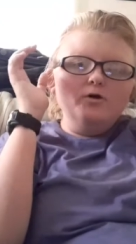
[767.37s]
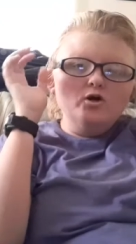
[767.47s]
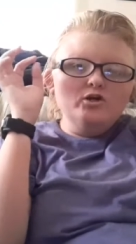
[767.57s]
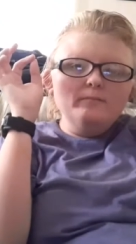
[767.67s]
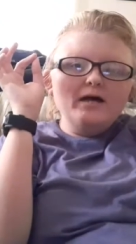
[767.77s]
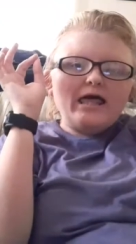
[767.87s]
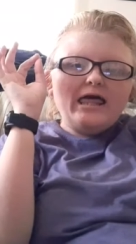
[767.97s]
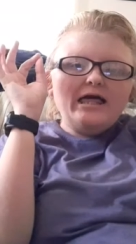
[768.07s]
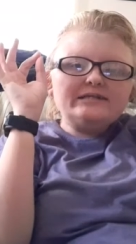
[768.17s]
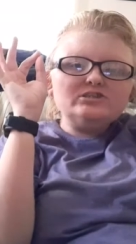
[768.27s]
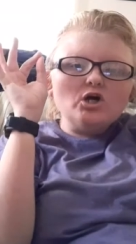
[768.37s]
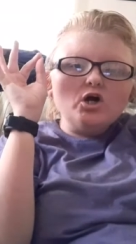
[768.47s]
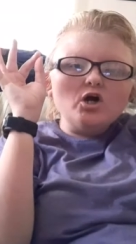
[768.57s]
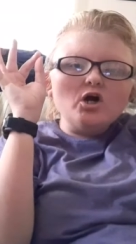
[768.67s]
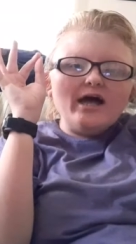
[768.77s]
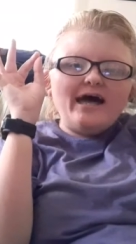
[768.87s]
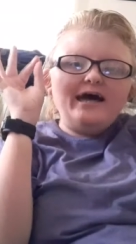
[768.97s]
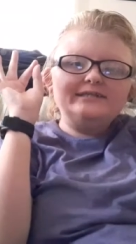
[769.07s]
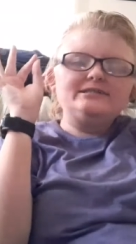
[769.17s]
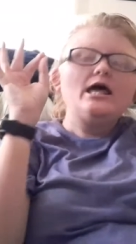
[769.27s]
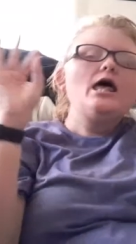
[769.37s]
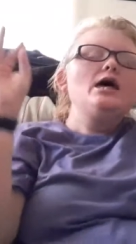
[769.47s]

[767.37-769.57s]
Burnham kicked her ass.